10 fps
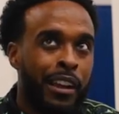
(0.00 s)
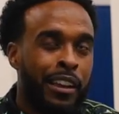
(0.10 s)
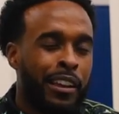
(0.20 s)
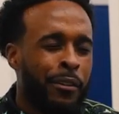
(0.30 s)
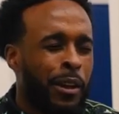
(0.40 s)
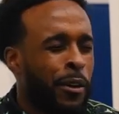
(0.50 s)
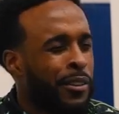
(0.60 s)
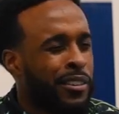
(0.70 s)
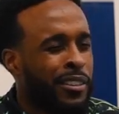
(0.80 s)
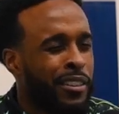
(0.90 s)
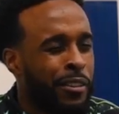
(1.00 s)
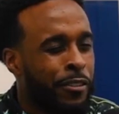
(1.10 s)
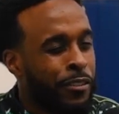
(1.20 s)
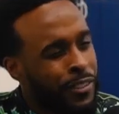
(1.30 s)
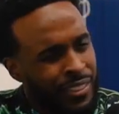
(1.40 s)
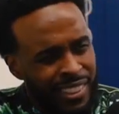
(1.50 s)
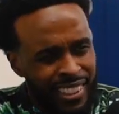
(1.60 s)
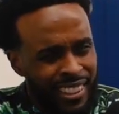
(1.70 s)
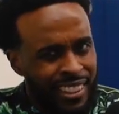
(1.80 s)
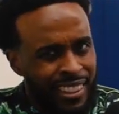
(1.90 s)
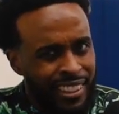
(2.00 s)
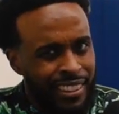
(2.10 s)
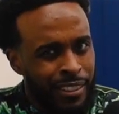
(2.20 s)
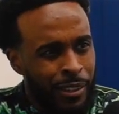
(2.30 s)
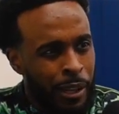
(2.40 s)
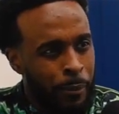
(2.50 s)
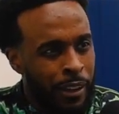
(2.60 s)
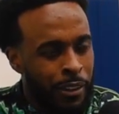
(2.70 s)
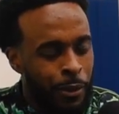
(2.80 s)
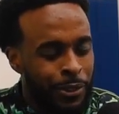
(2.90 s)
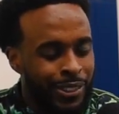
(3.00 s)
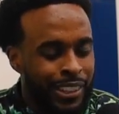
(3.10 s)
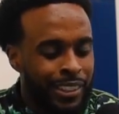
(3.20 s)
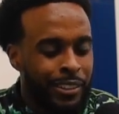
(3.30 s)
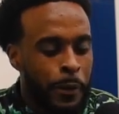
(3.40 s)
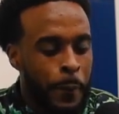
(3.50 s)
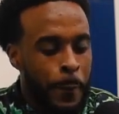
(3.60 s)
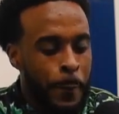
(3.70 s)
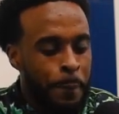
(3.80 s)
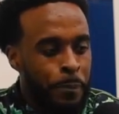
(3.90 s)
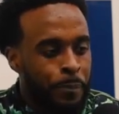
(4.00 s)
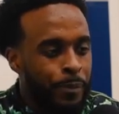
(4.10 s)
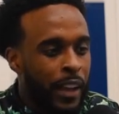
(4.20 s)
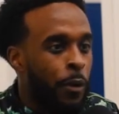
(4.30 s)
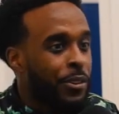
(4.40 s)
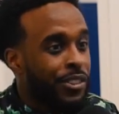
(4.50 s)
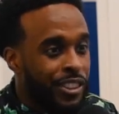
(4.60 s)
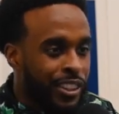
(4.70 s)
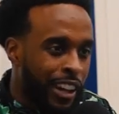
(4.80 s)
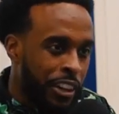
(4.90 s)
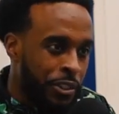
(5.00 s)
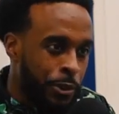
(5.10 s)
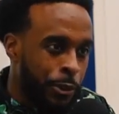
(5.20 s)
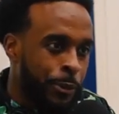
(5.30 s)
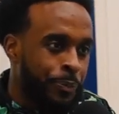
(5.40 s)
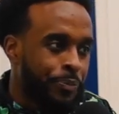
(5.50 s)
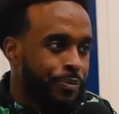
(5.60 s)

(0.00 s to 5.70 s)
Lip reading: when I was 15, like back in 06, I was a senior in high school.